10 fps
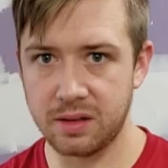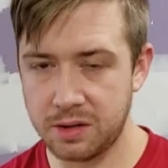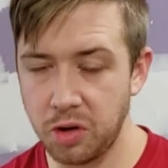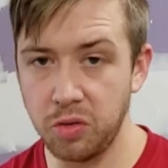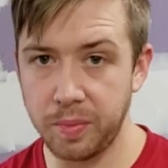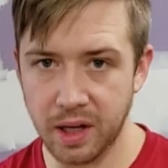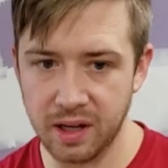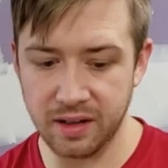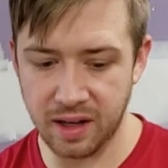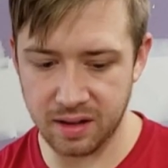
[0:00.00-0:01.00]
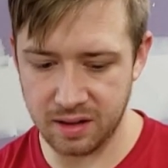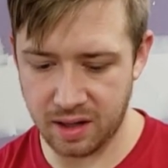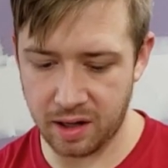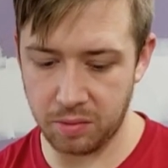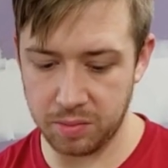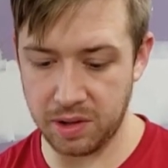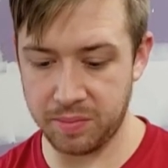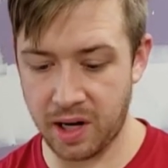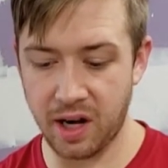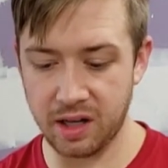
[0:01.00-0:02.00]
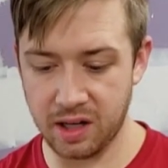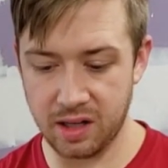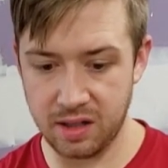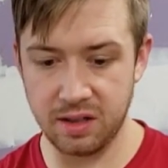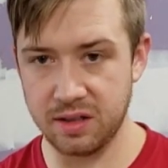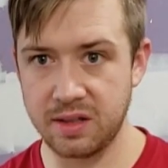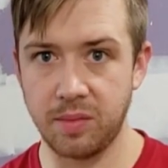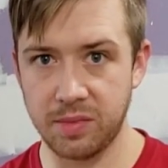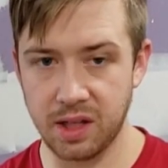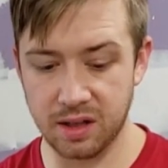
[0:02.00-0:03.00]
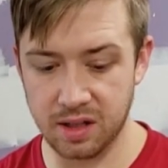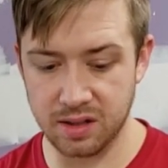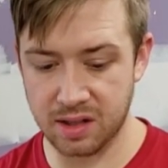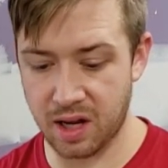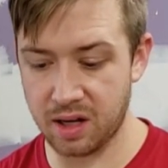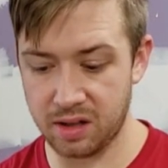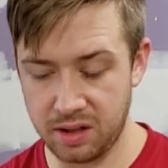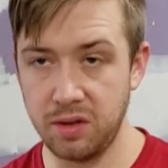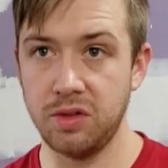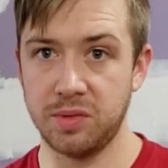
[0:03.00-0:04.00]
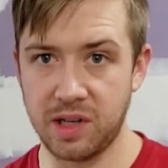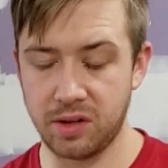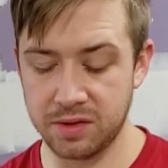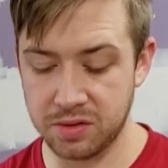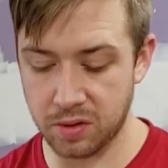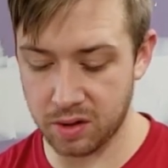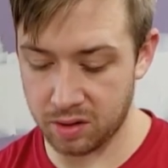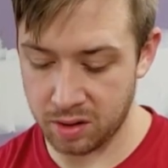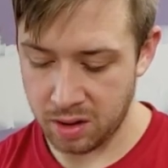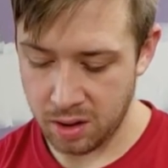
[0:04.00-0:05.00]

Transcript: too big that I would be potting it into something that's got a huge amount of soil.